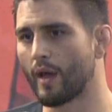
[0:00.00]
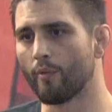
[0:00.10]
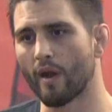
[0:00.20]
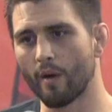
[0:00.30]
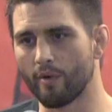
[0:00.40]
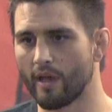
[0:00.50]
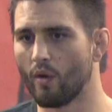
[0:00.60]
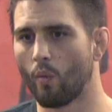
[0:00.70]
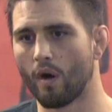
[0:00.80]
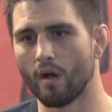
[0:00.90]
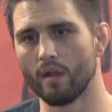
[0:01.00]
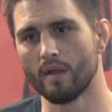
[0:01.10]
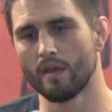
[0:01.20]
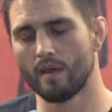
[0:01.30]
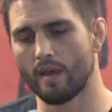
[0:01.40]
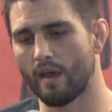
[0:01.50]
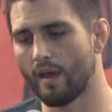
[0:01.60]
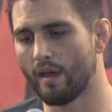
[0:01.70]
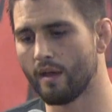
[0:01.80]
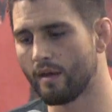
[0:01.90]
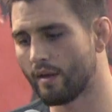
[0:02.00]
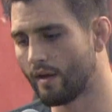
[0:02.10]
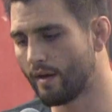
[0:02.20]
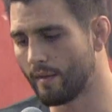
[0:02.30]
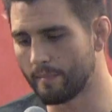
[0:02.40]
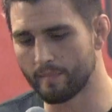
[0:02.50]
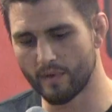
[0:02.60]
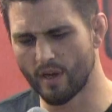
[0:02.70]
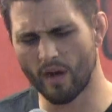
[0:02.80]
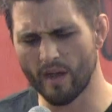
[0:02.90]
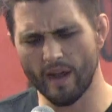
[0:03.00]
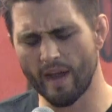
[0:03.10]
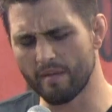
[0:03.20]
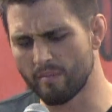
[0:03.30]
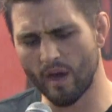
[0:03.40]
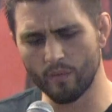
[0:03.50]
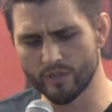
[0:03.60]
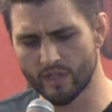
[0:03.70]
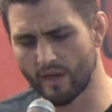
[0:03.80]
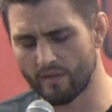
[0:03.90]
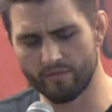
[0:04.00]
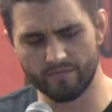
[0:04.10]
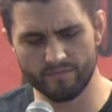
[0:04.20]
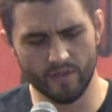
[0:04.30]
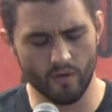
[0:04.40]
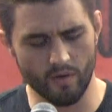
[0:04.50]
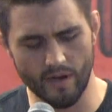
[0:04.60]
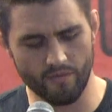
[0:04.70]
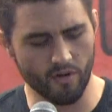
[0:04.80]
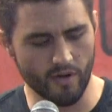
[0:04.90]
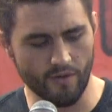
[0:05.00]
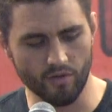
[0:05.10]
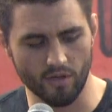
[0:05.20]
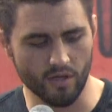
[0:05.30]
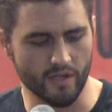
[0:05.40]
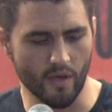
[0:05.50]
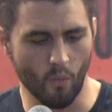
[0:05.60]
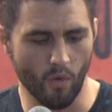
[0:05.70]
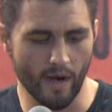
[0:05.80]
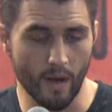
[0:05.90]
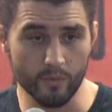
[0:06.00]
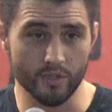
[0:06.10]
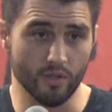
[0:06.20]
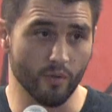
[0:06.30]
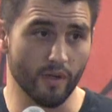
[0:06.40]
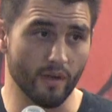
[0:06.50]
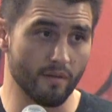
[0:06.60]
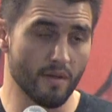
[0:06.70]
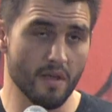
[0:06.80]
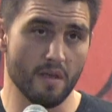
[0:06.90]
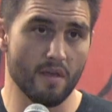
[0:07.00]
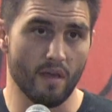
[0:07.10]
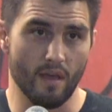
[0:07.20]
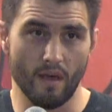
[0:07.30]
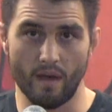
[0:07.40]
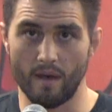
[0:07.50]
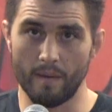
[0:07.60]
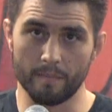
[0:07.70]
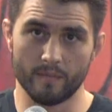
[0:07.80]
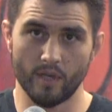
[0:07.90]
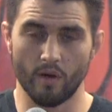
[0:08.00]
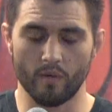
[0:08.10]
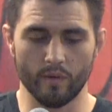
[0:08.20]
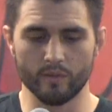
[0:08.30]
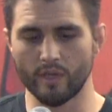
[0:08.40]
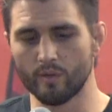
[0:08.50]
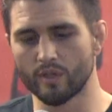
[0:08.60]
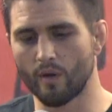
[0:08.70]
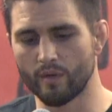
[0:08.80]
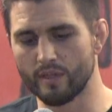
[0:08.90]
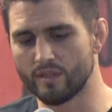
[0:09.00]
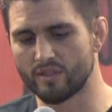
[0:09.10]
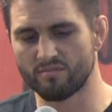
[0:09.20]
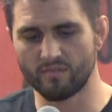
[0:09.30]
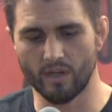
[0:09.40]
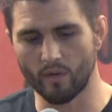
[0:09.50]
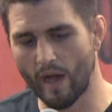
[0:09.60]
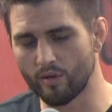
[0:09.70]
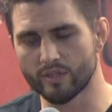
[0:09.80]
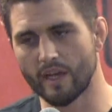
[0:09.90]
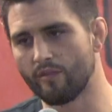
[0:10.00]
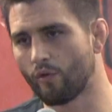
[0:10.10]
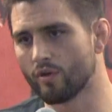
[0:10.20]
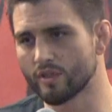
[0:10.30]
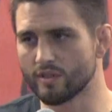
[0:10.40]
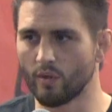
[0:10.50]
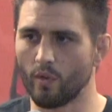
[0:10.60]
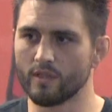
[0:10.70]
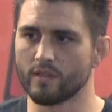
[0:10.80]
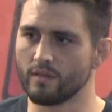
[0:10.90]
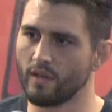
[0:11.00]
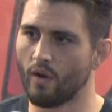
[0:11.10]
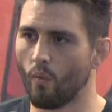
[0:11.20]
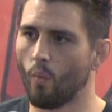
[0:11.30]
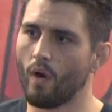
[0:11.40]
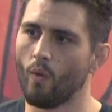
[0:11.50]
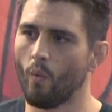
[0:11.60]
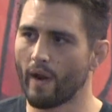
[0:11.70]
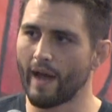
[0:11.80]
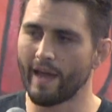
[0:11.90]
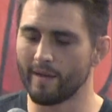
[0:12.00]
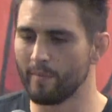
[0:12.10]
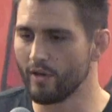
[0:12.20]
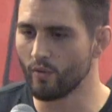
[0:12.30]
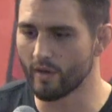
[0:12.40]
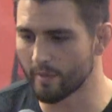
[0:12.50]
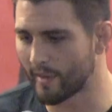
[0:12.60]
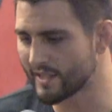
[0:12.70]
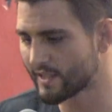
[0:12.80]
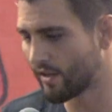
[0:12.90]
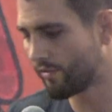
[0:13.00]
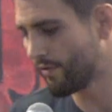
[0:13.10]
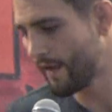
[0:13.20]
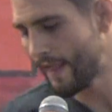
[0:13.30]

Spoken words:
I would hit a wall. And I always kind of never looked at what I was doing. It was always outside forces. It wasn't what I had been doing to myself.